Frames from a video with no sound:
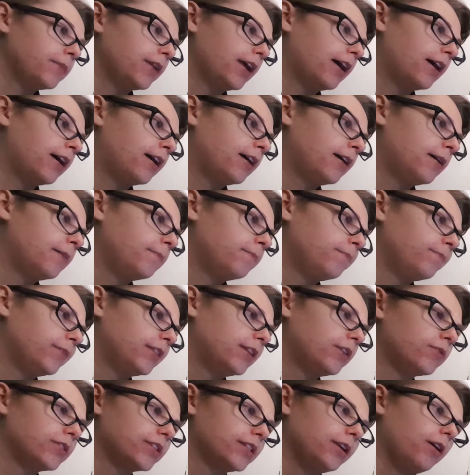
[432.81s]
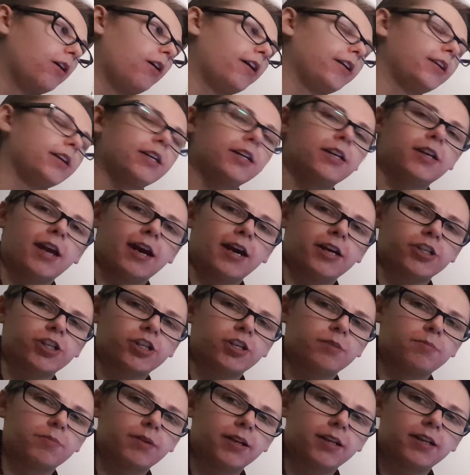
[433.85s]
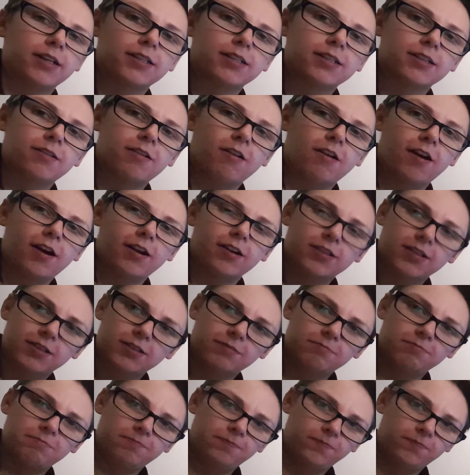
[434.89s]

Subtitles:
There was the odd concussion, but it's not